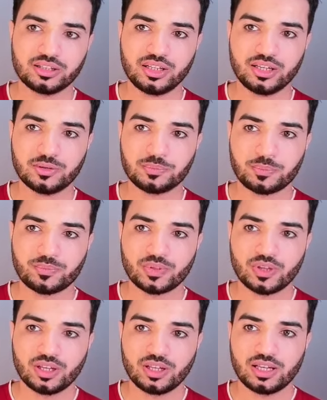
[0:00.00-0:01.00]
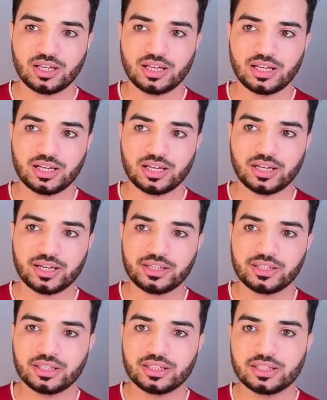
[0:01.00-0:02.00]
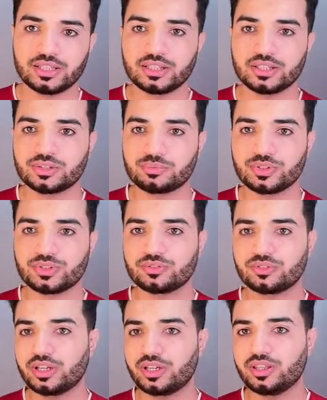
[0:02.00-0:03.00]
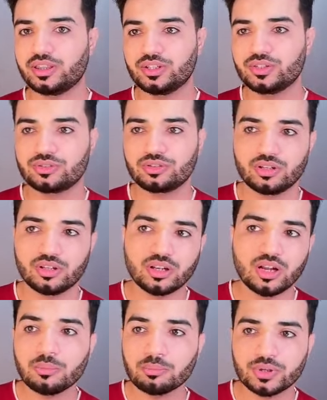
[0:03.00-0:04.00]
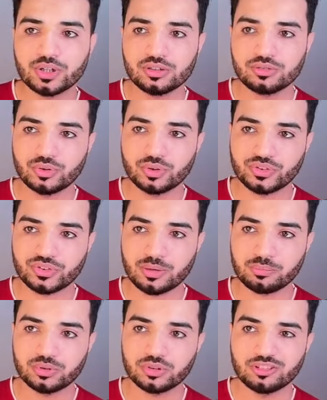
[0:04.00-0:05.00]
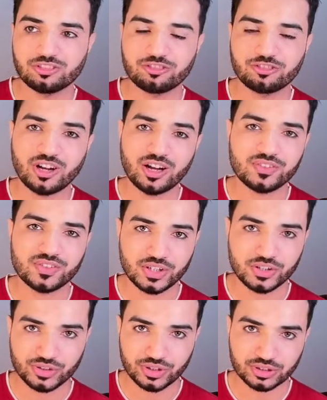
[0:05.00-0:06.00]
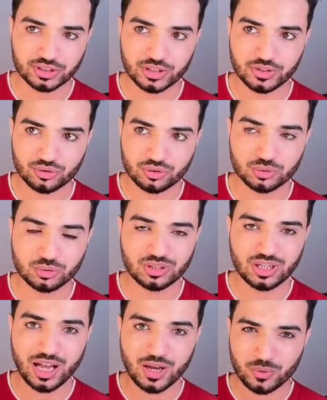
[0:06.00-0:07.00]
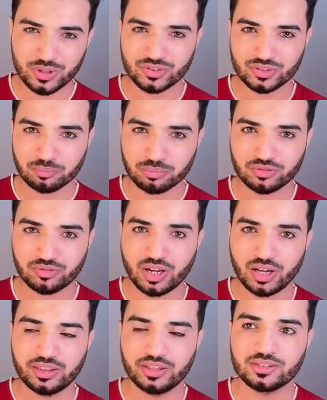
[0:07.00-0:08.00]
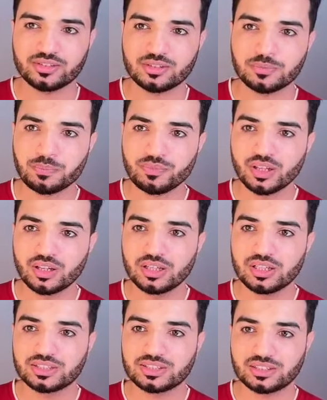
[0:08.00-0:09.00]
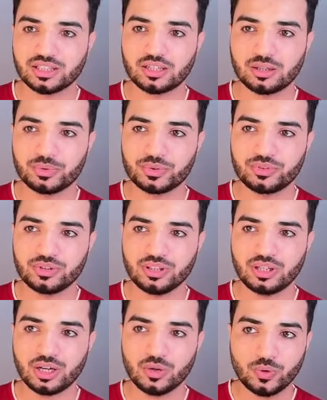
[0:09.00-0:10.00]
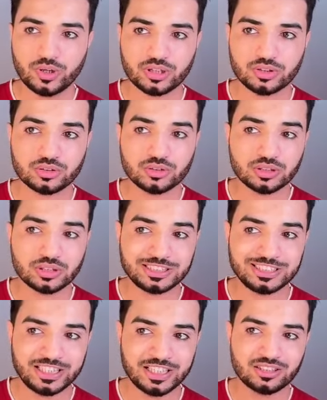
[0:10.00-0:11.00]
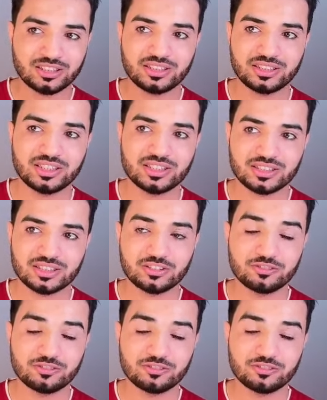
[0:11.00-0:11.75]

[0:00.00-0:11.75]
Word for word: yeah I uh, specify this number for example 5 agent it's good I want to simplify this setup you see I want to uh, get this uh,